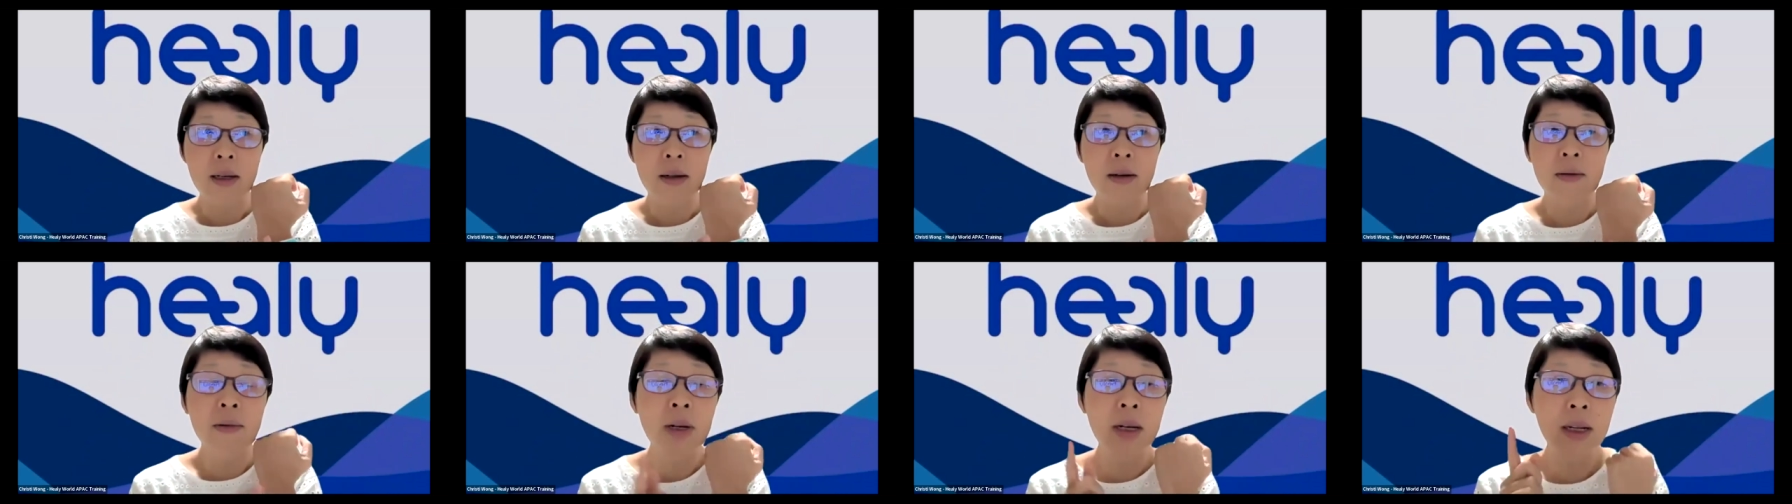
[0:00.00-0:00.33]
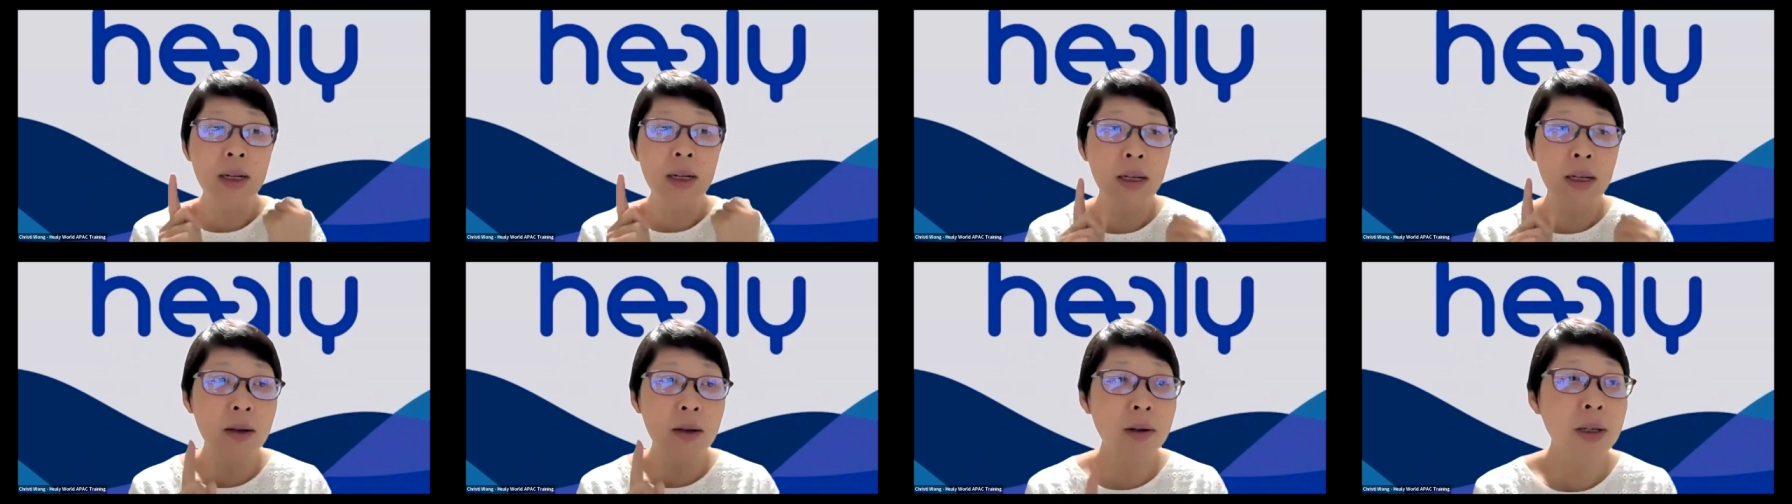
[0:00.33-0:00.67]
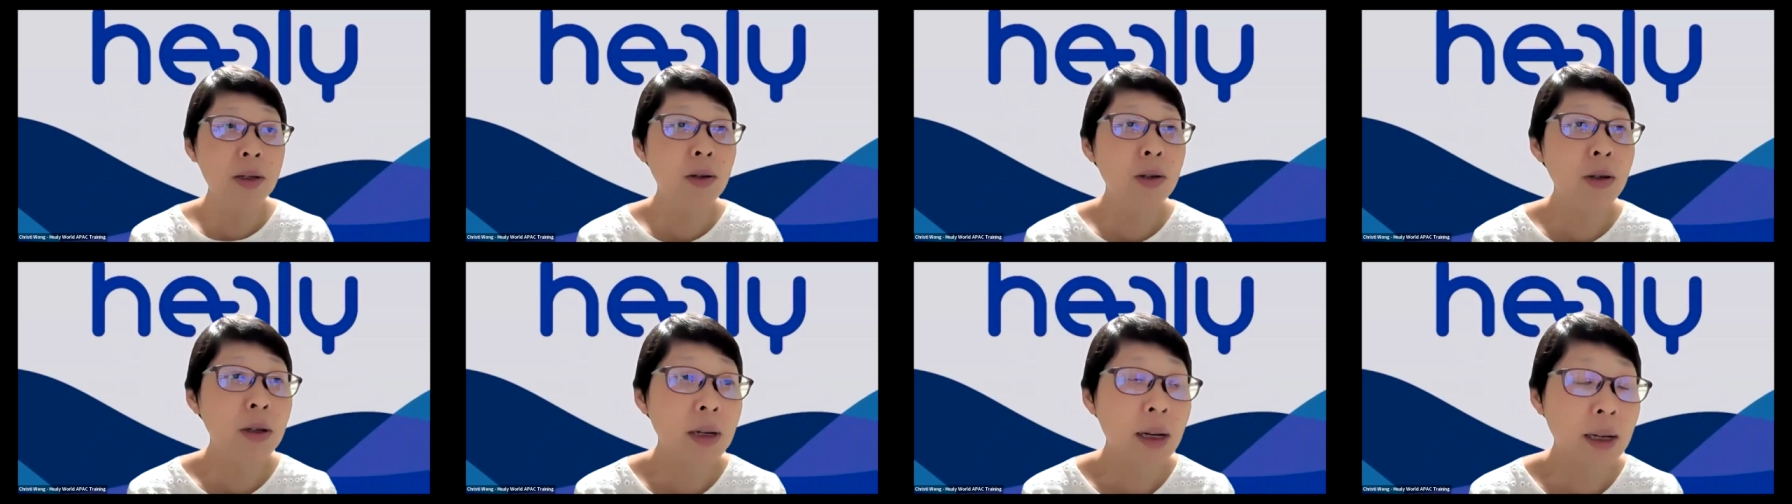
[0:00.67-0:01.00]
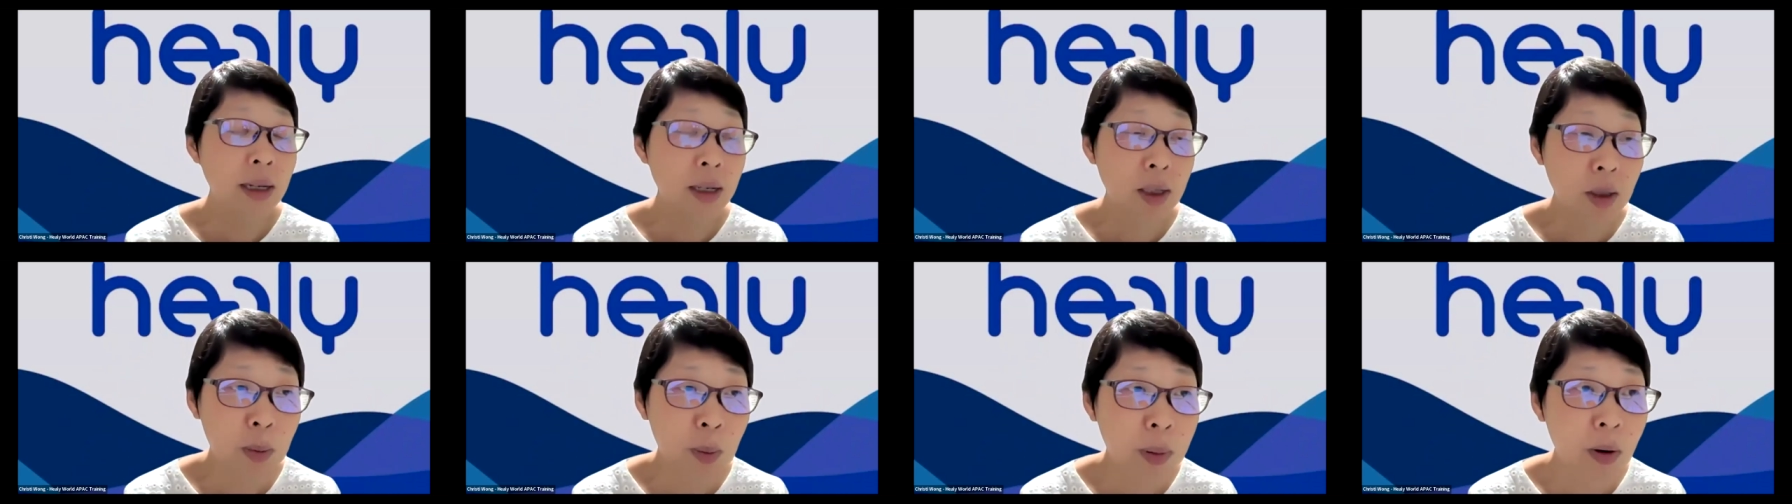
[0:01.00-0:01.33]
really go and
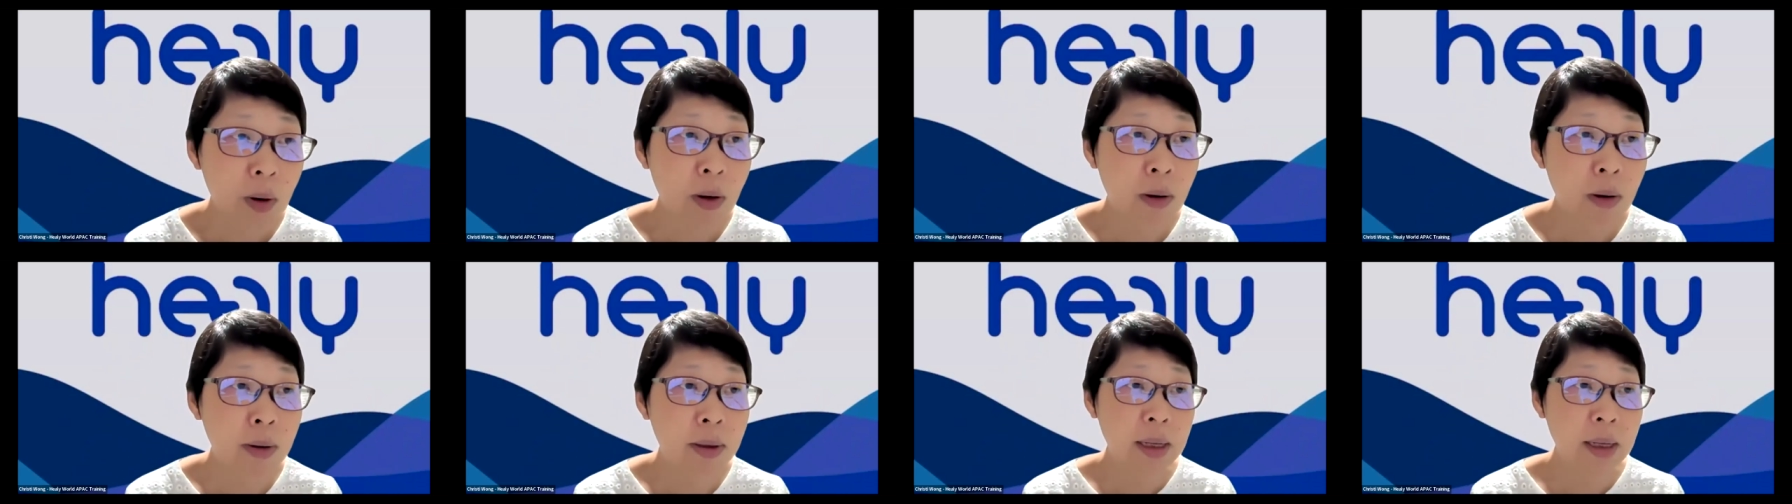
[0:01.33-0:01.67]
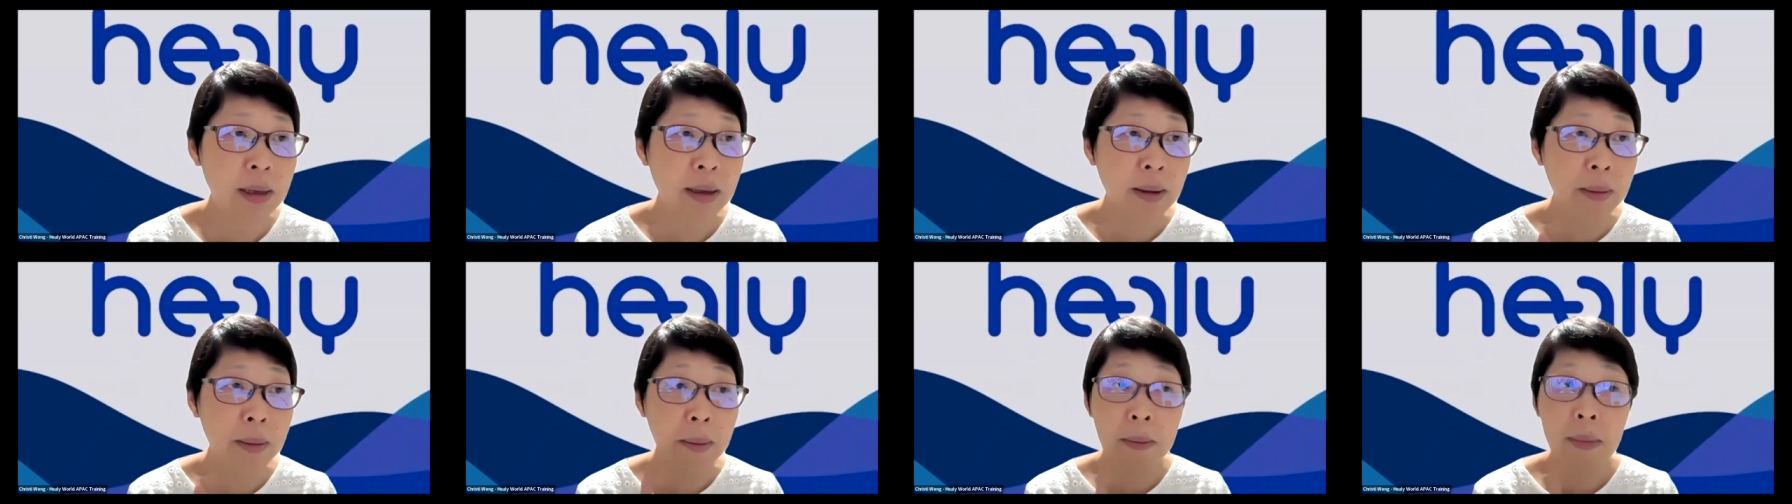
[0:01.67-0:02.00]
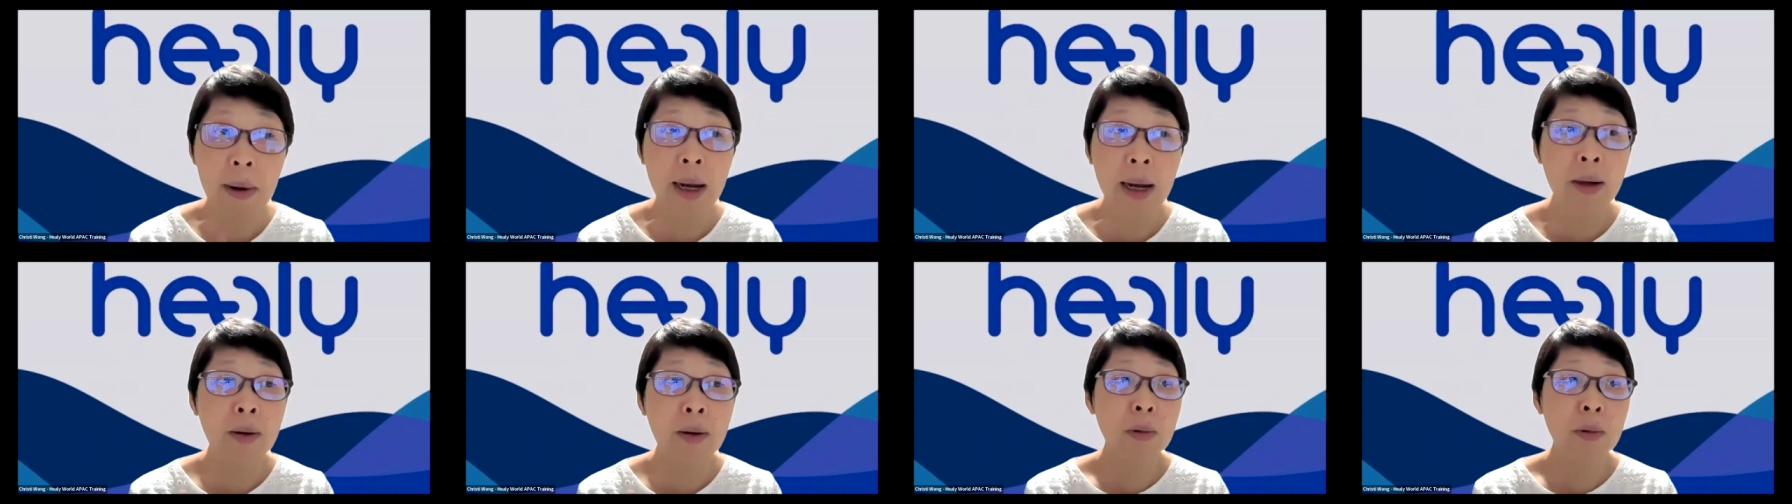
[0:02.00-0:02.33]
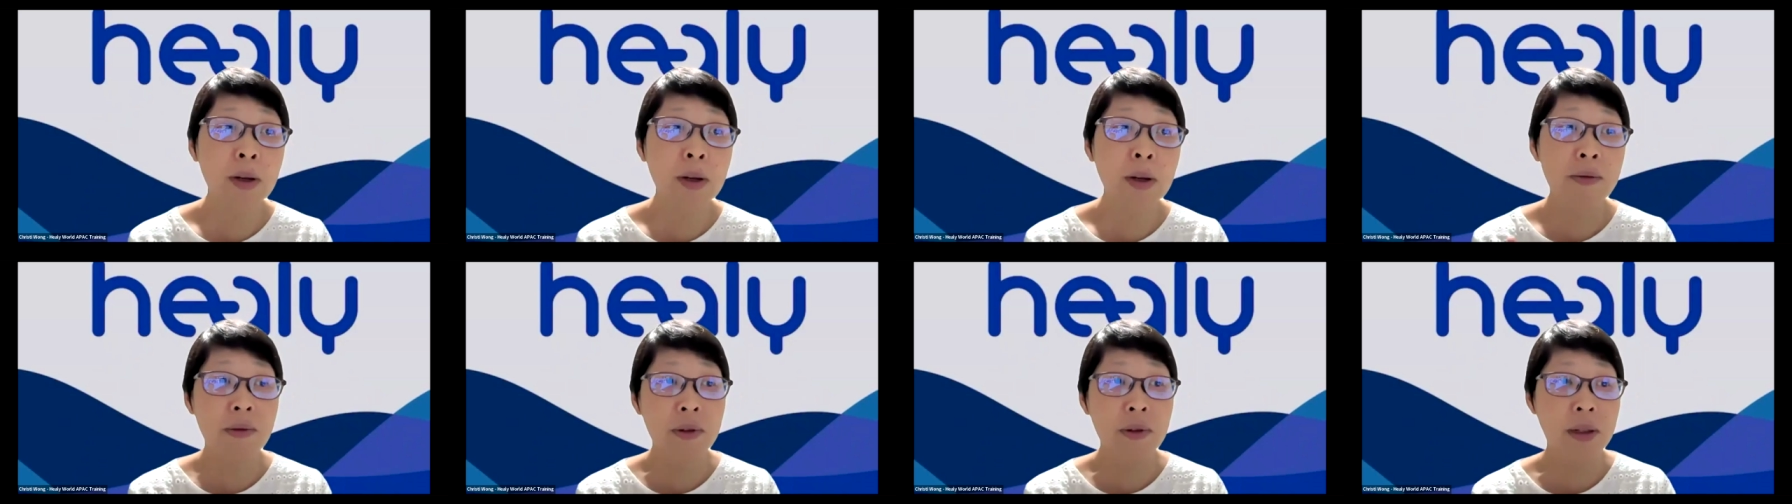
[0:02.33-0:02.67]
explore the mind
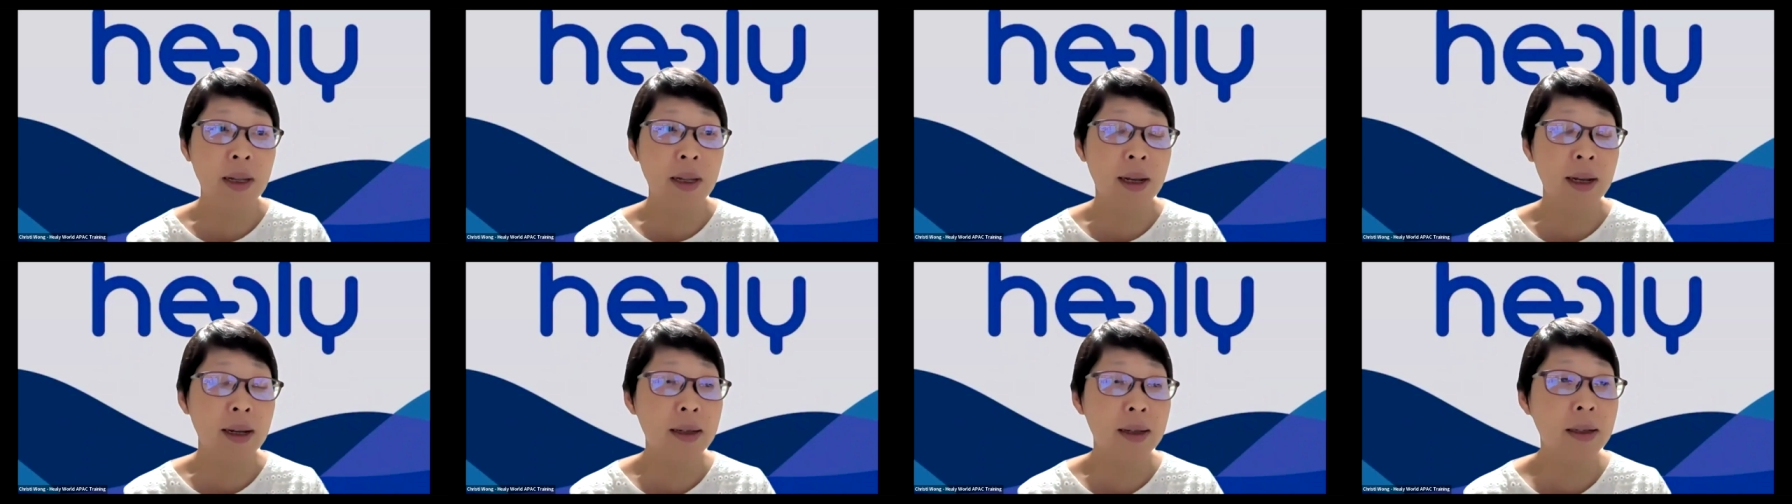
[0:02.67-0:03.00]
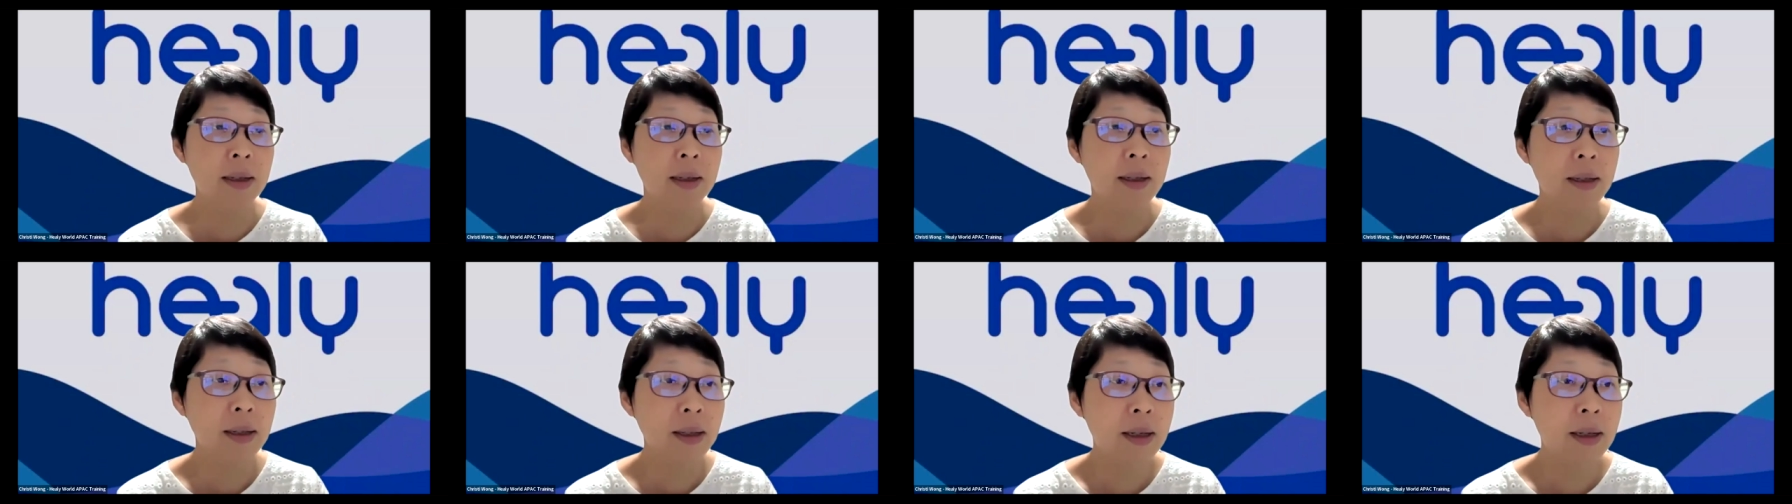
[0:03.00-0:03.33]
wave for that.